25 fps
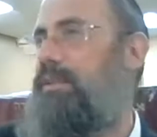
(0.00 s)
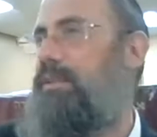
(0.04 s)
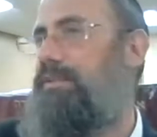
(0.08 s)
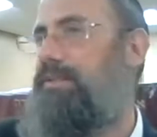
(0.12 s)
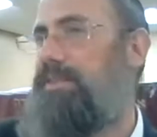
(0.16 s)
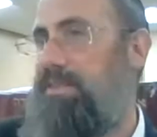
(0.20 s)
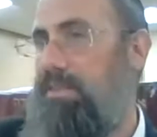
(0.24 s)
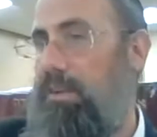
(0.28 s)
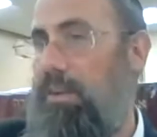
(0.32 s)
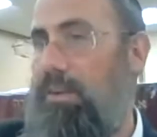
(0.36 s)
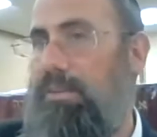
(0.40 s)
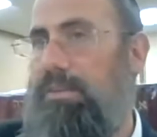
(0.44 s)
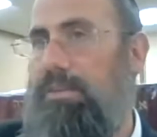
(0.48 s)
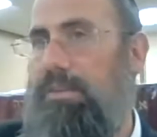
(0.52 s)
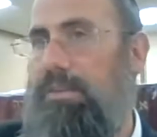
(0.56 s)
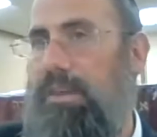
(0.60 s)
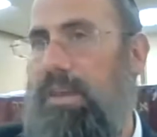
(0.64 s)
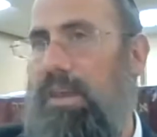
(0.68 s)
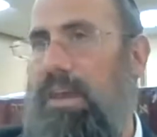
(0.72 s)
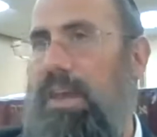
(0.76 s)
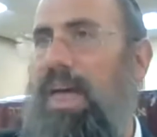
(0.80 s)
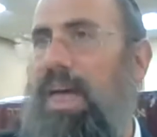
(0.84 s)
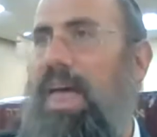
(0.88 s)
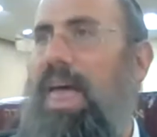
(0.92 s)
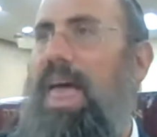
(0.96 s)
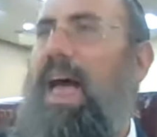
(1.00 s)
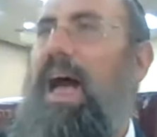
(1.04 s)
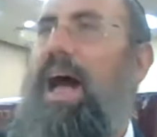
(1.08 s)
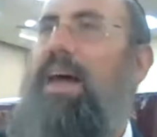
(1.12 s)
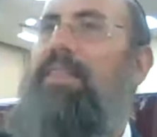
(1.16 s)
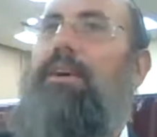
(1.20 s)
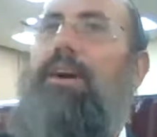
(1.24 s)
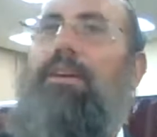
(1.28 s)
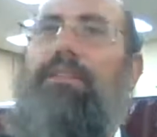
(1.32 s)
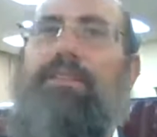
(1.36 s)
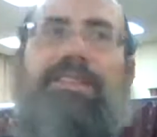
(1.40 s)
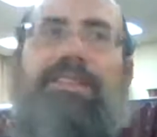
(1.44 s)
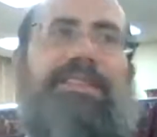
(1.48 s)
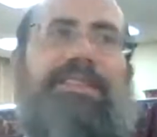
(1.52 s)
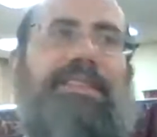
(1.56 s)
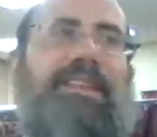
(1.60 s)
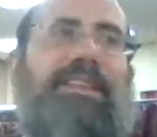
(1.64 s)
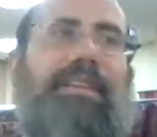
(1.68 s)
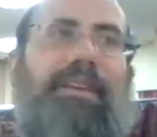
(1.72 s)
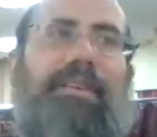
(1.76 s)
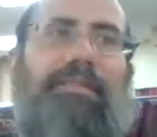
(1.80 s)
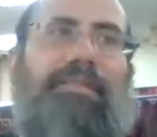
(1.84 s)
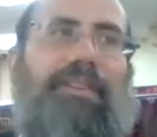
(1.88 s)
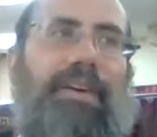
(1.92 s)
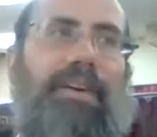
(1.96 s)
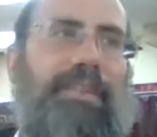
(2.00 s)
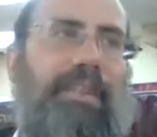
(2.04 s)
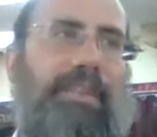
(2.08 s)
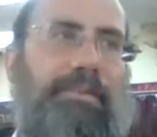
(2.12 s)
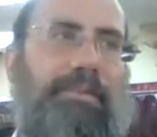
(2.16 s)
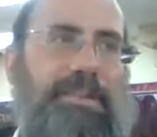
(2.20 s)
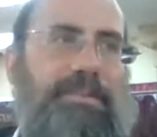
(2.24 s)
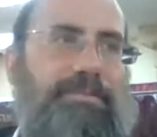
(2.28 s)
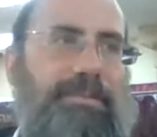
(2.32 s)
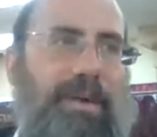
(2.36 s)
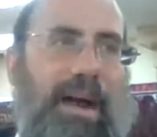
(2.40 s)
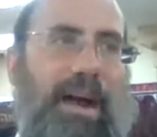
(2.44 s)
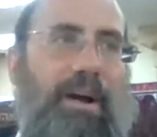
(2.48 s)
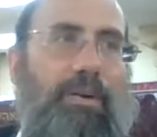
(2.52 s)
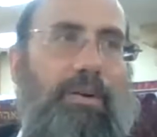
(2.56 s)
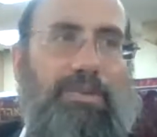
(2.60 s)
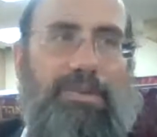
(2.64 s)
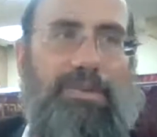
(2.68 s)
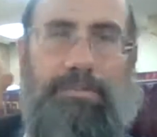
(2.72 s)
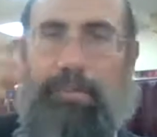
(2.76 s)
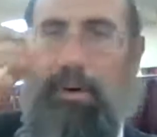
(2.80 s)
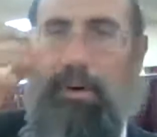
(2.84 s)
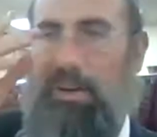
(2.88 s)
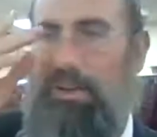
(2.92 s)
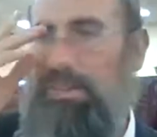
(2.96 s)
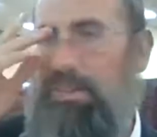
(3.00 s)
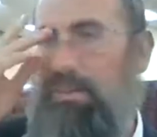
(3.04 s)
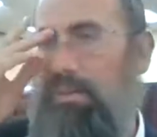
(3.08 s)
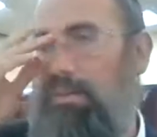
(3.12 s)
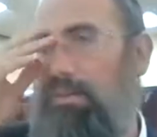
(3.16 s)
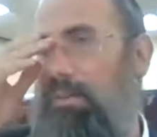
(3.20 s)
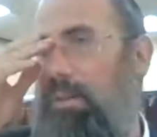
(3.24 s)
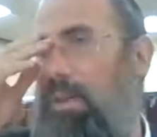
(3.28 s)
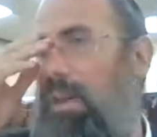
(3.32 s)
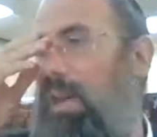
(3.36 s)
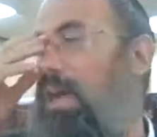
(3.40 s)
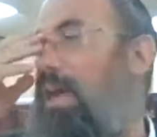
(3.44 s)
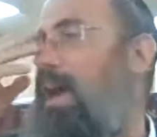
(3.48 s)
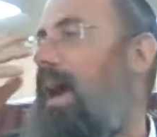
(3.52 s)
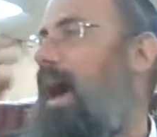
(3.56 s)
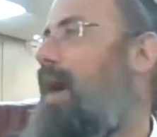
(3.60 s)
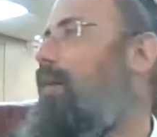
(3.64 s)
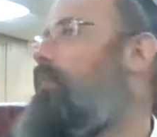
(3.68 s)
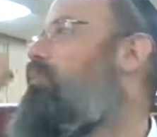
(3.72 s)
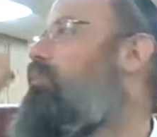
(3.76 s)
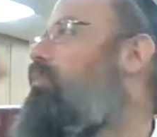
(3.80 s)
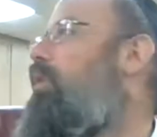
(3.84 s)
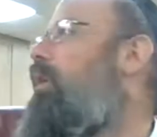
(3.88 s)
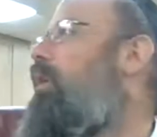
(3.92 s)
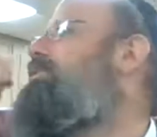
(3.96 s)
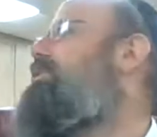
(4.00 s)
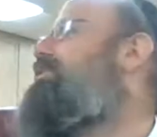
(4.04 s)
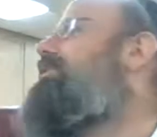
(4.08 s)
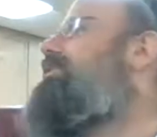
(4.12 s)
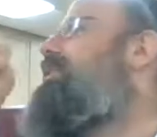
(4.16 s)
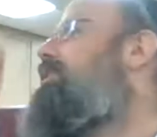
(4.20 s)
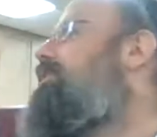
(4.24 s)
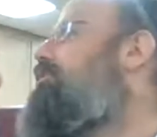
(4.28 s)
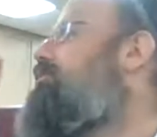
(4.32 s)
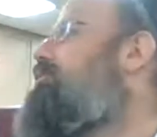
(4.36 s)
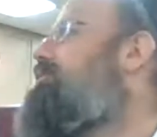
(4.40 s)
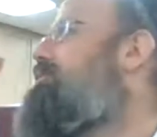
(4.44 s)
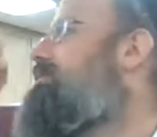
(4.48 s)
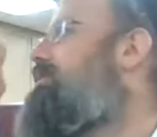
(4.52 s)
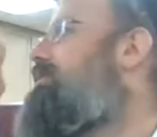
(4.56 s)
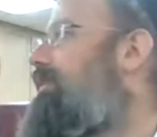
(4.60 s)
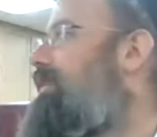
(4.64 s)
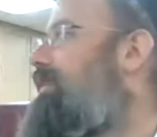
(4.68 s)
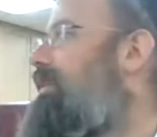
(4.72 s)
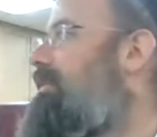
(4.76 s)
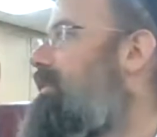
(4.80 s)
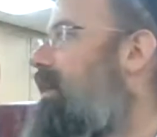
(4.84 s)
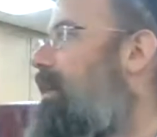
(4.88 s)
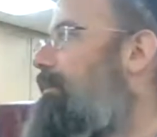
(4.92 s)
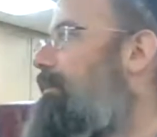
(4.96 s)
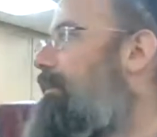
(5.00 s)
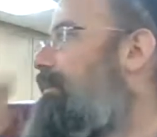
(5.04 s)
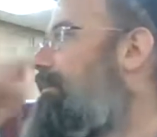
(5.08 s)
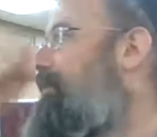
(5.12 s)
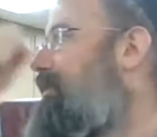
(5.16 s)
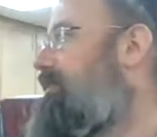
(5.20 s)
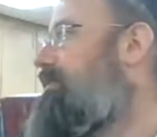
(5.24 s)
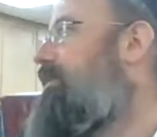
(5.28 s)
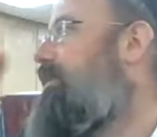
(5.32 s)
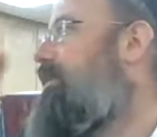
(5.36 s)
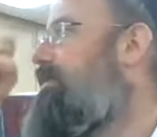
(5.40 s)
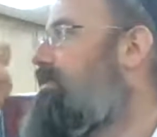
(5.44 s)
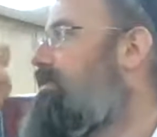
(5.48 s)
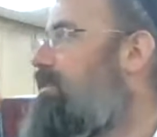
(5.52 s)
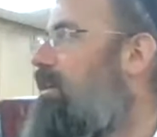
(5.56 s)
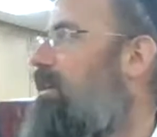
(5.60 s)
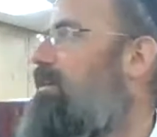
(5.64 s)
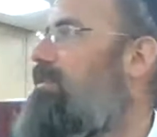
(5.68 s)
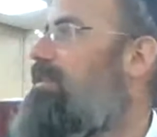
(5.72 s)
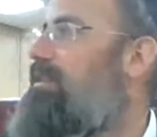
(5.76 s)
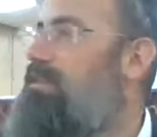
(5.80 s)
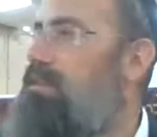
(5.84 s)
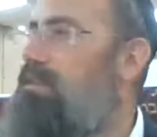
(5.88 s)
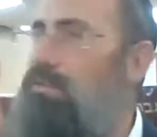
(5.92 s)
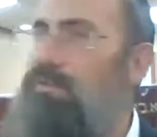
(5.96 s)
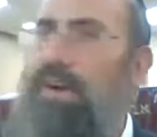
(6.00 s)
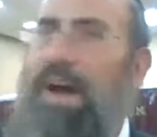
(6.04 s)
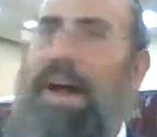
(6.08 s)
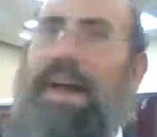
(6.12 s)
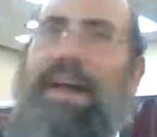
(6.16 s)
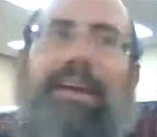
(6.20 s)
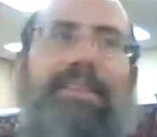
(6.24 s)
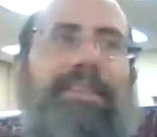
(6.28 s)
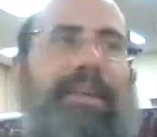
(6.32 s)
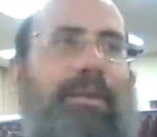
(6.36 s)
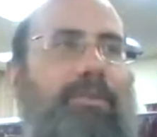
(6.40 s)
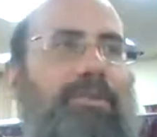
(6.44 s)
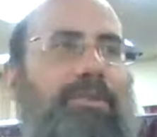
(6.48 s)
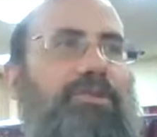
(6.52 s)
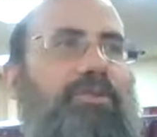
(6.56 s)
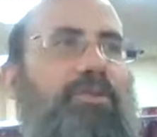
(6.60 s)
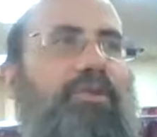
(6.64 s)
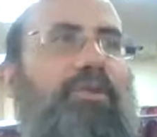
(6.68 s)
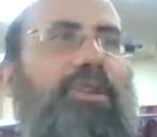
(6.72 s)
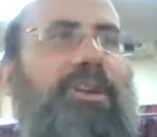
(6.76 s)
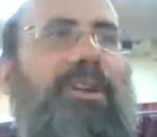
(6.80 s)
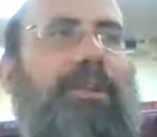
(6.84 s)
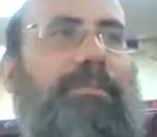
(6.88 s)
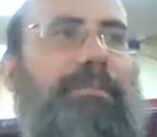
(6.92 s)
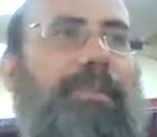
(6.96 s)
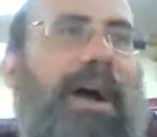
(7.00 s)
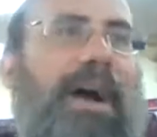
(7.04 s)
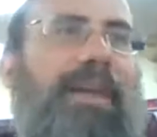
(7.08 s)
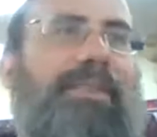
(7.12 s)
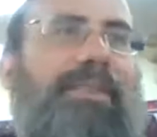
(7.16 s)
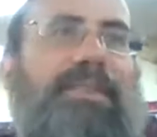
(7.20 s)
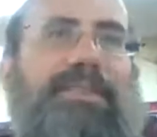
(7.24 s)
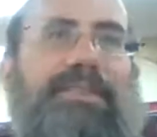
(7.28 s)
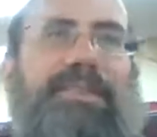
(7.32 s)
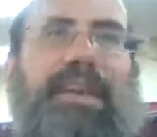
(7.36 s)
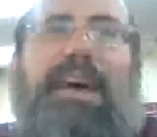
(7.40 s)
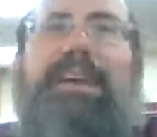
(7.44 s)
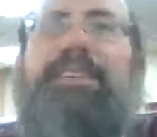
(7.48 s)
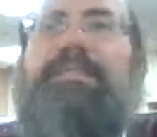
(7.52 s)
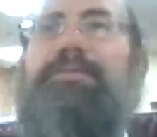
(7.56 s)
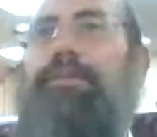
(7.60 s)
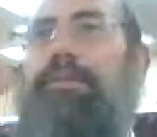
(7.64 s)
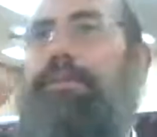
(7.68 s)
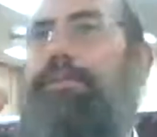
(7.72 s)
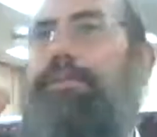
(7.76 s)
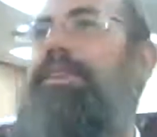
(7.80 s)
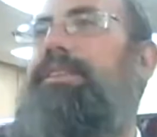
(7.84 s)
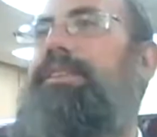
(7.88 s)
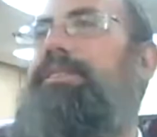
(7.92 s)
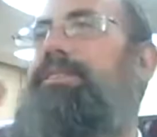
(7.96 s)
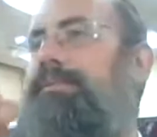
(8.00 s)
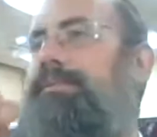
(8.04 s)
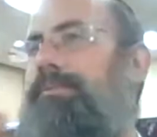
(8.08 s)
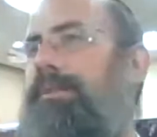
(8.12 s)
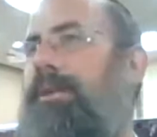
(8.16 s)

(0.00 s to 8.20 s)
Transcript: of salt. And obviously they felt that the Mizbeach was possible. And what did they use to fill it up? A fistful of salt is a raya that we're talking about the size of a fist